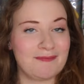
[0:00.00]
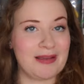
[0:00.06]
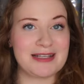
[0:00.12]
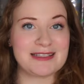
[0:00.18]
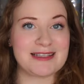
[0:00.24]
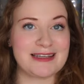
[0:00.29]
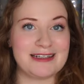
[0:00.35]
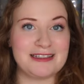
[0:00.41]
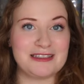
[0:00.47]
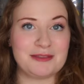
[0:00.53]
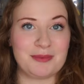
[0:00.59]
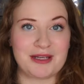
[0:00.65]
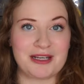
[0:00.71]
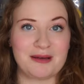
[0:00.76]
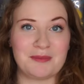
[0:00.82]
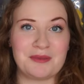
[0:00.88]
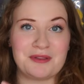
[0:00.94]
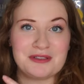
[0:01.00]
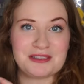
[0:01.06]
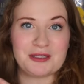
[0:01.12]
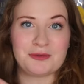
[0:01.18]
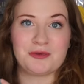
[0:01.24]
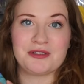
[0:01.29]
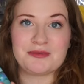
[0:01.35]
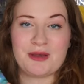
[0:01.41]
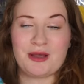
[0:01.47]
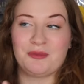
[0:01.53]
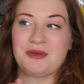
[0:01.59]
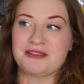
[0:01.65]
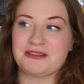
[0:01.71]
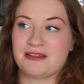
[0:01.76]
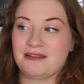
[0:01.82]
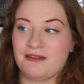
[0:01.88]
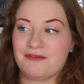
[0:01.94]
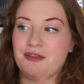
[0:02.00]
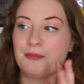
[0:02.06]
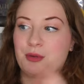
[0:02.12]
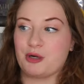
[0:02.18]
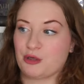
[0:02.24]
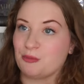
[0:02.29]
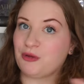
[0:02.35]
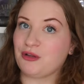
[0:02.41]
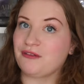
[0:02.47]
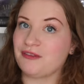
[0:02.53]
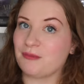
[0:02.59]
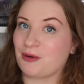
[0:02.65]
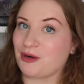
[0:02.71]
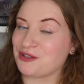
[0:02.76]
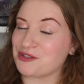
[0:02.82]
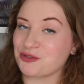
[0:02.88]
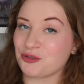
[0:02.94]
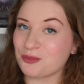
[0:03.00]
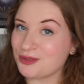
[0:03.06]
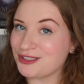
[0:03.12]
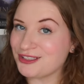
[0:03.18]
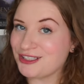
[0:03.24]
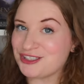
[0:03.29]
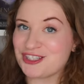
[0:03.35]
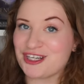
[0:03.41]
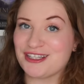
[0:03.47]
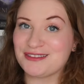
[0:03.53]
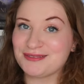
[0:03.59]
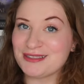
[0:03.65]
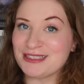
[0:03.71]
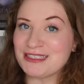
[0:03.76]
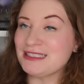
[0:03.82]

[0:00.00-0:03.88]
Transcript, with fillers: excited to pick up the sequel as well, because I love the purple of the Barnes & Noble edition.